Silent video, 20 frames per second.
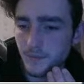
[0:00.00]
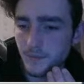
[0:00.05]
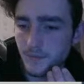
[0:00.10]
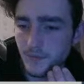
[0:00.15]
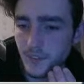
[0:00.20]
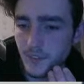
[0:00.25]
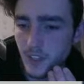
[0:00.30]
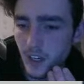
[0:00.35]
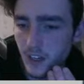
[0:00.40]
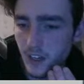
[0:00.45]

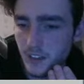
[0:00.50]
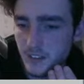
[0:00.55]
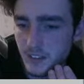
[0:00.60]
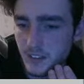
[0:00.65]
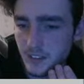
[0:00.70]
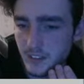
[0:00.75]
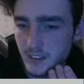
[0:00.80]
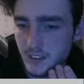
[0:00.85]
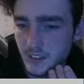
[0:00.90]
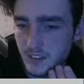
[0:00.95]
Oh,
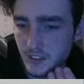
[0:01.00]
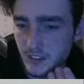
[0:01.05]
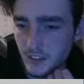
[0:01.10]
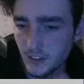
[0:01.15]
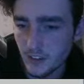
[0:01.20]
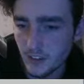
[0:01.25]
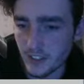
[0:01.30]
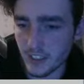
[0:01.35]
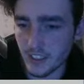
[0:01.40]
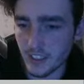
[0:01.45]
because it's still
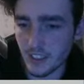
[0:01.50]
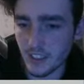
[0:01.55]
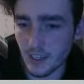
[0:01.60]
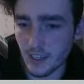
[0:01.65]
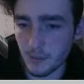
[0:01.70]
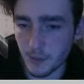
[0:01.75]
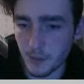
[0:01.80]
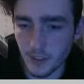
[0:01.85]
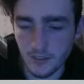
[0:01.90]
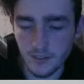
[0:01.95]
looking at
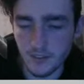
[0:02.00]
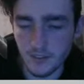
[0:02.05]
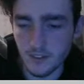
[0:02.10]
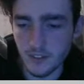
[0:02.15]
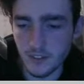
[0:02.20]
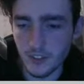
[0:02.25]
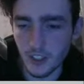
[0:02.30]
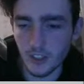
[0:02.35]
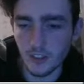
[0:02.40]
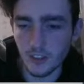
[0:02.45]
camera.
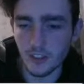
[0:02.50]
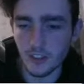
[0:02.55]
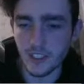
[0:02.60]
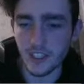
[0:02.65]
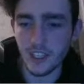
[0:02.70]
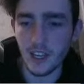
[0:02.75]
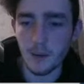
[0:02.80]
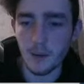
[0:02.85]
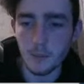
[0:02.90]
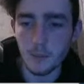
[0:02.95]
Don't look
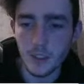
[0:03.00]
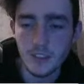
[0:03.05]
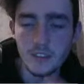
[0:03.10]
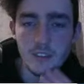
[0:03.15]
at camera.